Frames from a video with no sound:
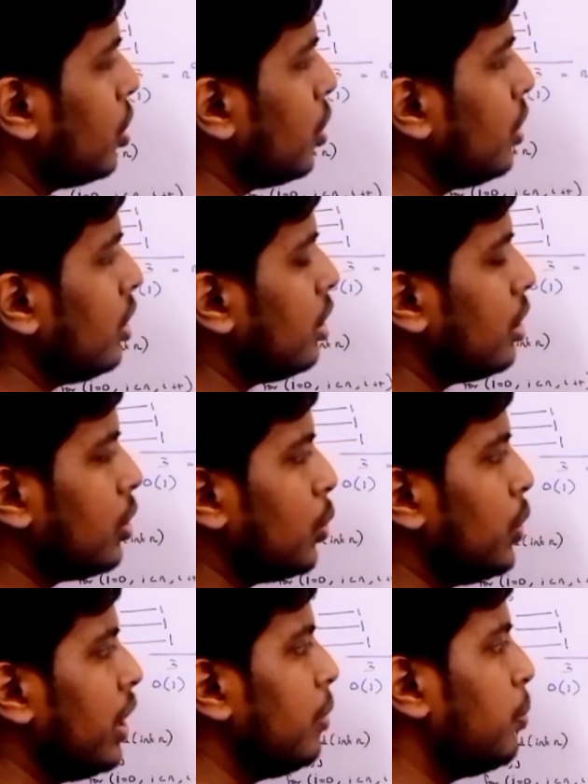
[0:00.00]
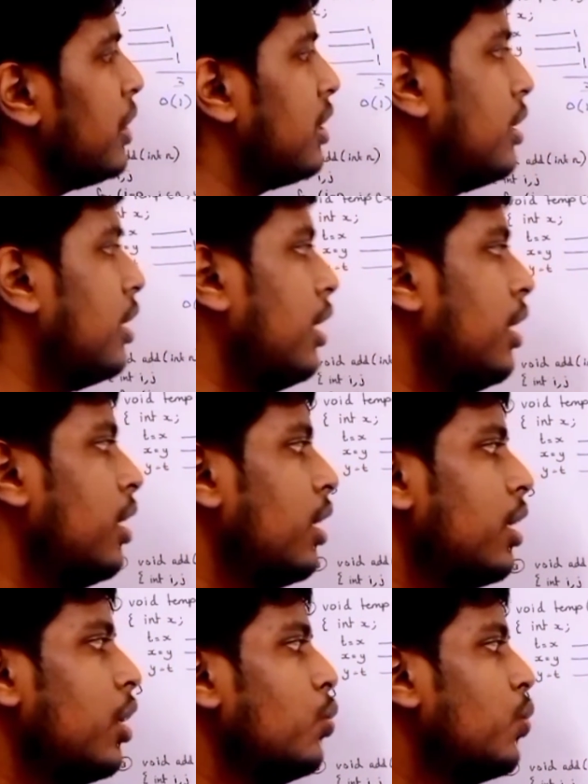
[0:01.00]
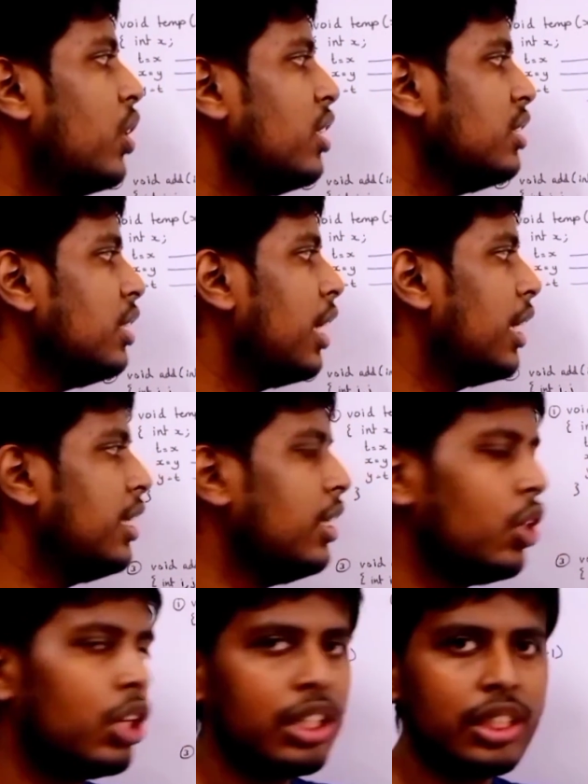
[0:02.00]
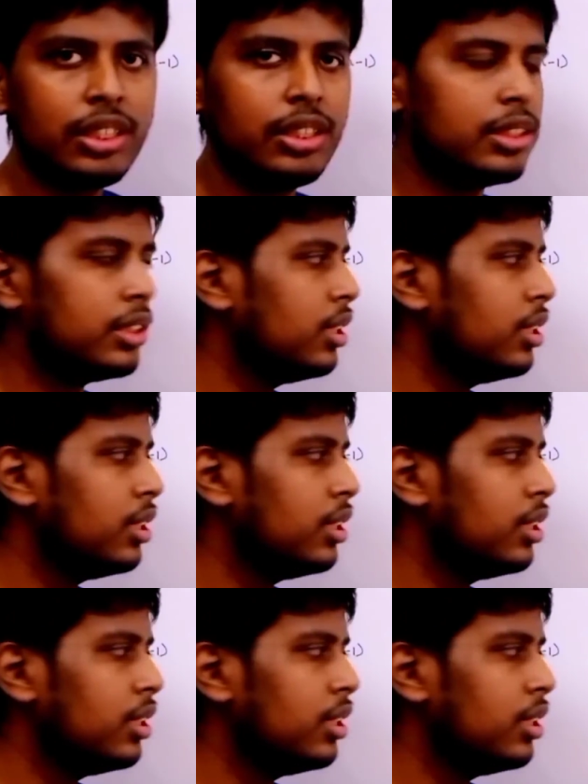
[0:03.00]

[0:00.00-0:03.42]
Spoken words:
So this is 2n plus 3. Now what is the higher order in